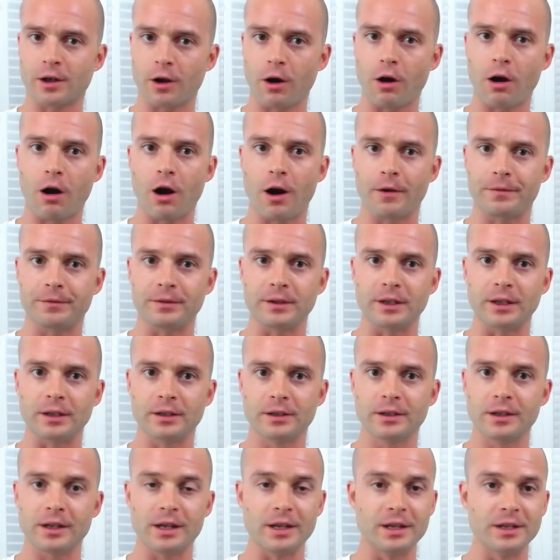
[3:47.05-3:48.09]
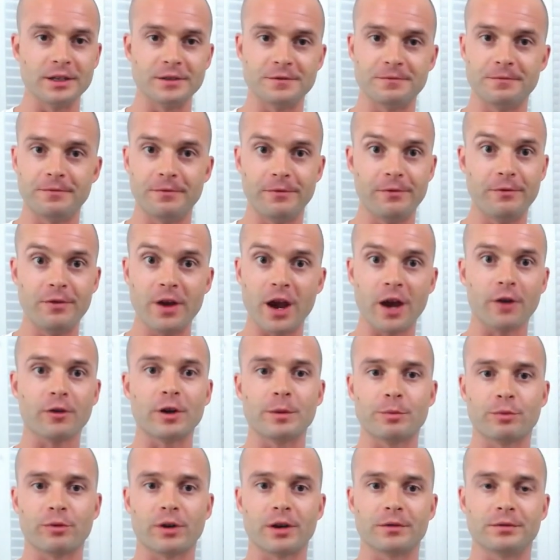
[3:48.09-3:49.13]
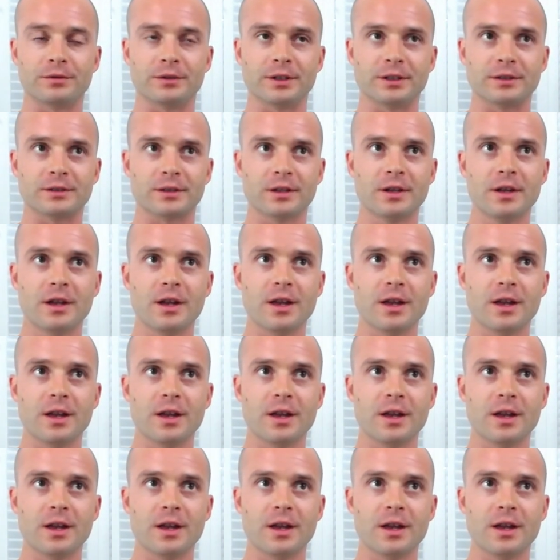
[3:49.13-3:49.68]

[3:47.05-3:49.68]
coffee, is very prevalent.